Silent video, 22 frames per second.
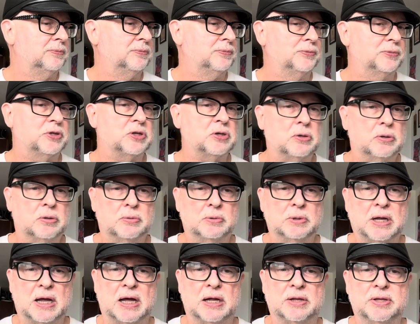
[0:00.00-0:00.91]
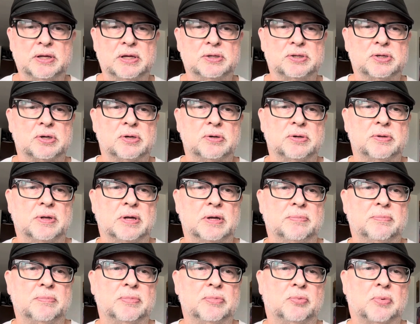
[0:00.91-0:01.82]
So yeah, these are the
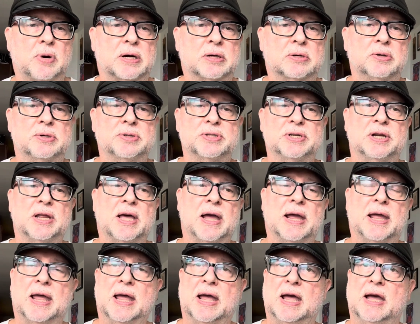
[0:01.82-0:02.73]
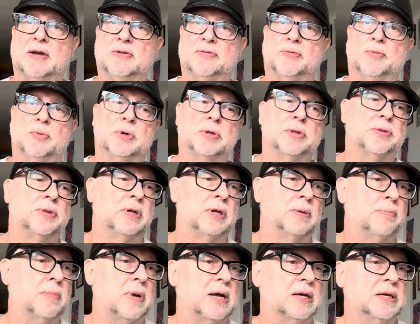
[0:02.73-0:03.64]
records that I have with
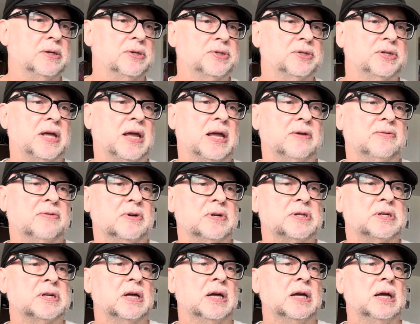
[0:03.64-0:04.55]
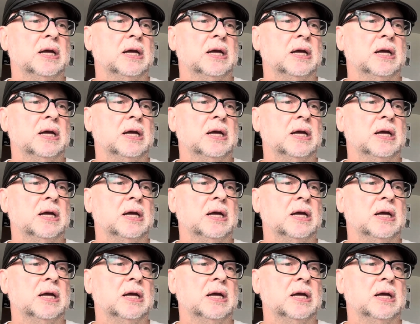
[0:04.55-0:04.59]
Miles Davis.